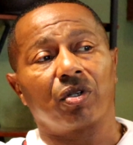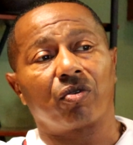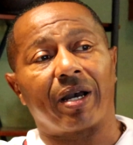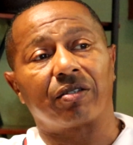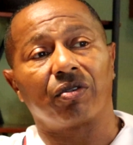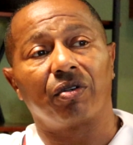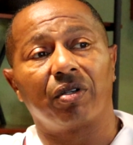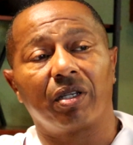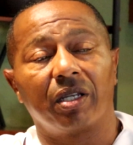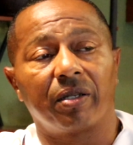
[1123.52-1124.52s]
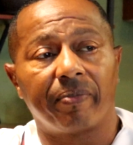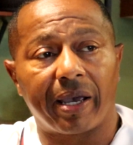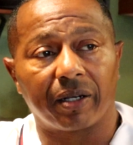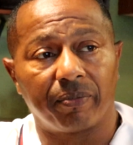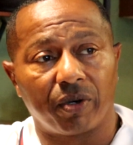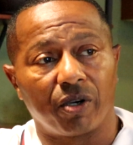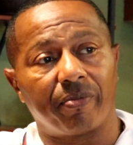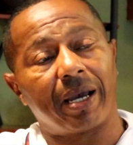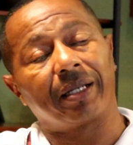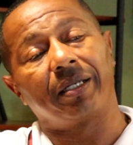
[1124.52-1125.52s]
The criteria to get to
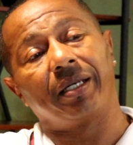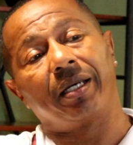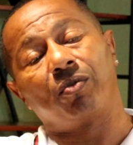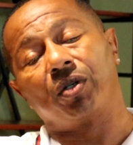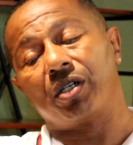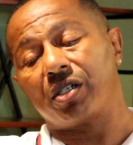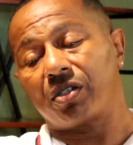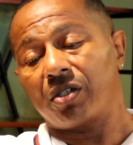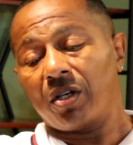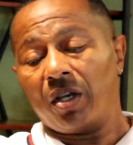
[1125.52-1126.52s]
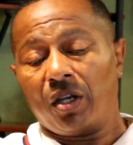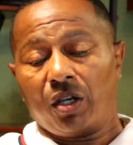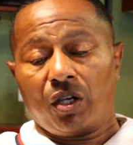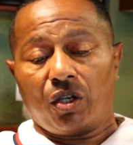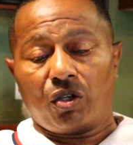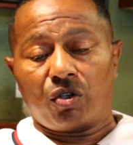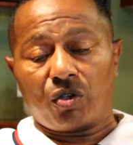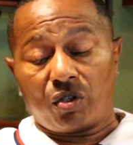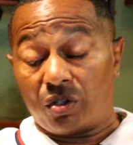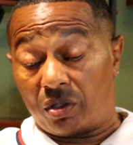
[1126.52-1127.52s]
Mecklenburg back then was
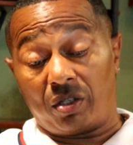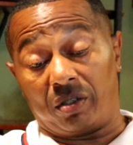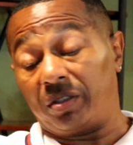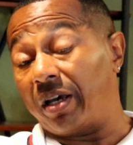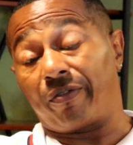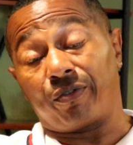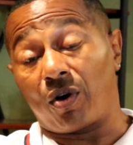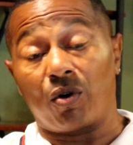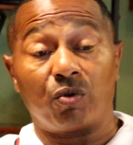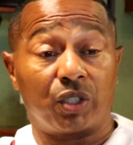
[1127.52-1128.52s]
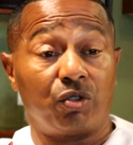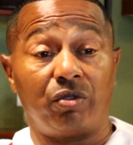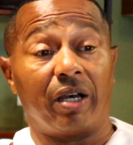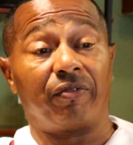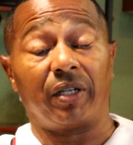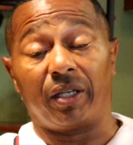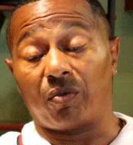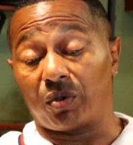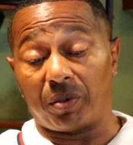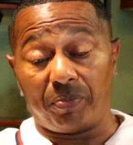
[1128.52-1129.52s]
death row, which you definitely
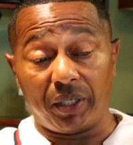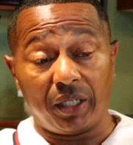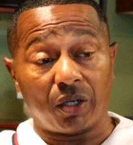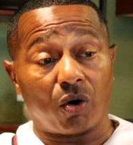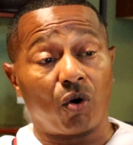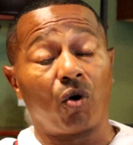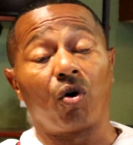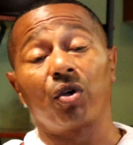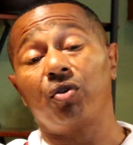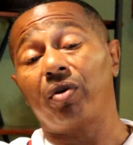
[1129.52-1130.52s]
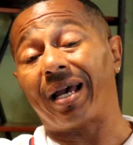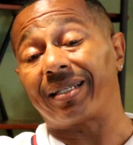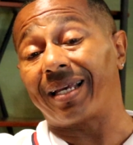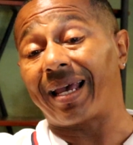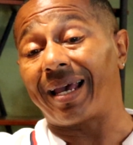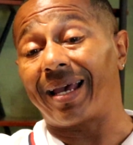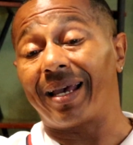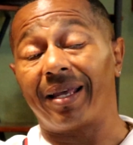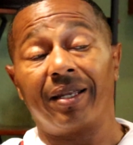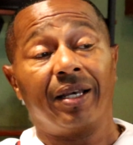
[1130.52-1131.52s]
ain't want to be, or you had to
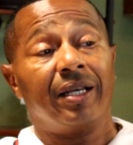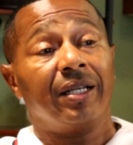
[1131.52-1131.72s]
have